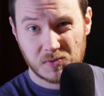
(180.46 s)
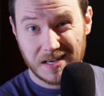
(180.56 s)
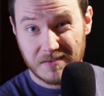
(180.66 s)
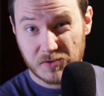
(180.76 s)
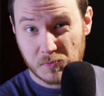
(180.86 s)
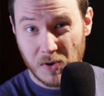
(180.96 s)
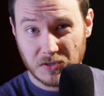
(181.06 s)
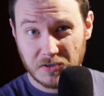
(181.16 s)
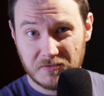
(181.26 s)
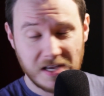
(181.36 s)
kind of a
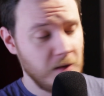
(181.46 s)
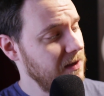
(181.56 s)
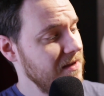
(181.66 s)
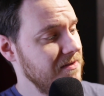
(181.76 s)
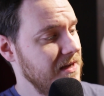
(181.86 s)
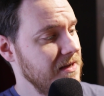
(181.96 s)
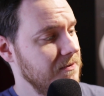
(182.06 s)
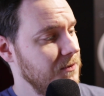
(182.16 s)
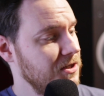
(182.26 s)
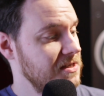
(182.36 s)
small dovetail plate thing,
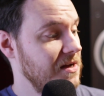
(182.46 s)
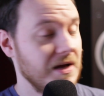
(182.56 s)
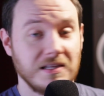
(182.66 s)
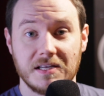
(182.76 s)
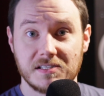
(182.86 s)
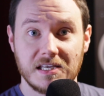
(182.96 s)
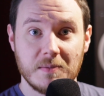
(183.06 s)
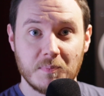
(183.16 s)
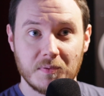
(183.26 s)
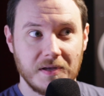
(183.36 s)
which is how I like to
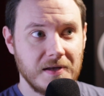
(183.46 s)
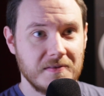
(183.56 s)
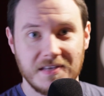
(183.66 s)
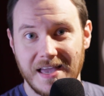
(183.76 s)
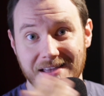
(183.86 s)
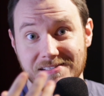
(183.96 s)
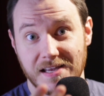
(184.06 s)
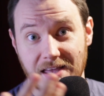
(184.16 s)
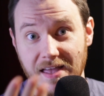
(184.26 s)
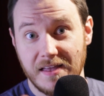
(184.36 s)
keep the
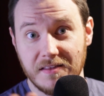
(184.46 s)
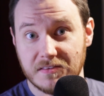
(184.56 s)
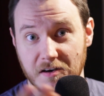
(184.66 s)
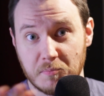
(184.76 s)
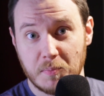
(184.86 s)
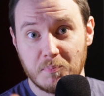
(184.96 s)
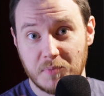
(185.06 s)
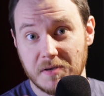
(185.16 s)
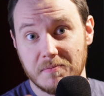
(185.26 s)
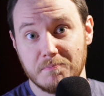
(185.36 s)
ASIAIR that I've
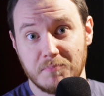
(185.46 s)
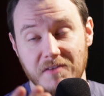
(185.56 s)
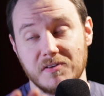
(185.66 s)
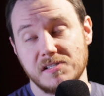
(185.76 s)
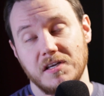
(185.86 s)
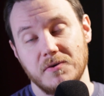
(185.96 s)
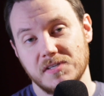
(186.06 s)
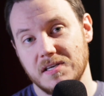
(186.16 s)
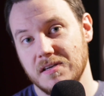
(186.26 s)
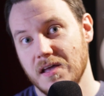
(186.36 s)
previously
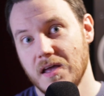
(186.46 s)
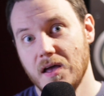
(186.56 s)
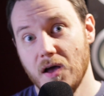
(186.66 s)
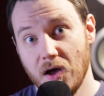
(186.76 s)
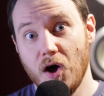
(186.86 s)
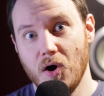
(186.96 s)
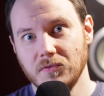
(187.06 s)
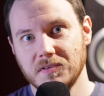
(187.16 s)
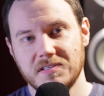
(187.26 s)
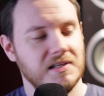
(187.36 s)
using
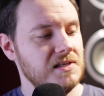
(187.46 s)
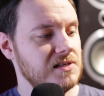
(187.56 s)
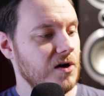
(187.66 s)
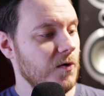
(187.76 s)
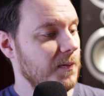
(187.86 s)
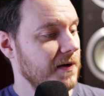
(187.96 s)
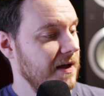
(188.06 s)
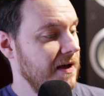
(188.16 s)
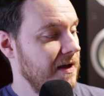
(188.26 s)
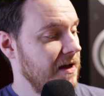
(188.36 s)
on the telescope.
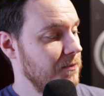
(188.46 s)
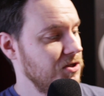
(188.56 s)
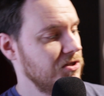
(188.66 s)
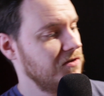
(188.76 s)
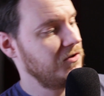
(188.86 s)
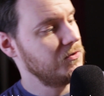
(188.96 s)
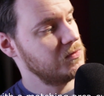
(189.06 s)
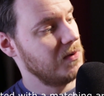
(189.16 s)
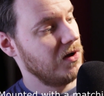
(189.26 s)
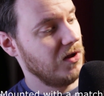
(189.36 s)
With just a few
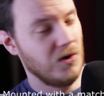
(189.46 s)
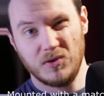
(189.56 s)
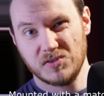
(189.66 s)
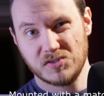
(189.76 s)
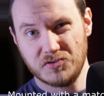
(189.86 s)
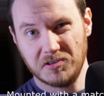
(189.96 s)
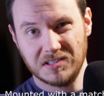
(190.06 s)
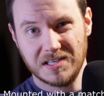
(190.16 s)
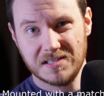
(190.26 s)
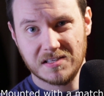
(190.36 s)
small holes
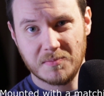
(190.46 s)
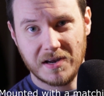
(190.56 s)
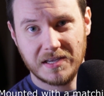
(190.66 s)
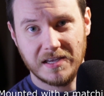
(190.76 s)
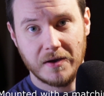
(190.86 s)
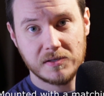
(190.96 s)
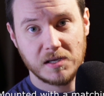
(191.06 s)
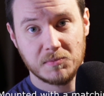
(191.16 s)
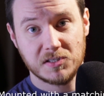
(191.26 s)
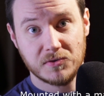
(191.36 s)
drilled into the bracket, I was
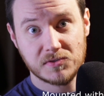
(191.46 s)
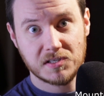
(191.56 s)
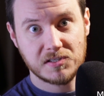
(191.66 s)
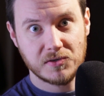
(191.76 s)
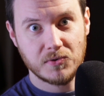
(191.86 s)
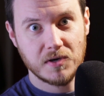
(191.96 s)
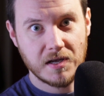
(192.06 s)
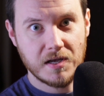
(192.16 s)
able to use the two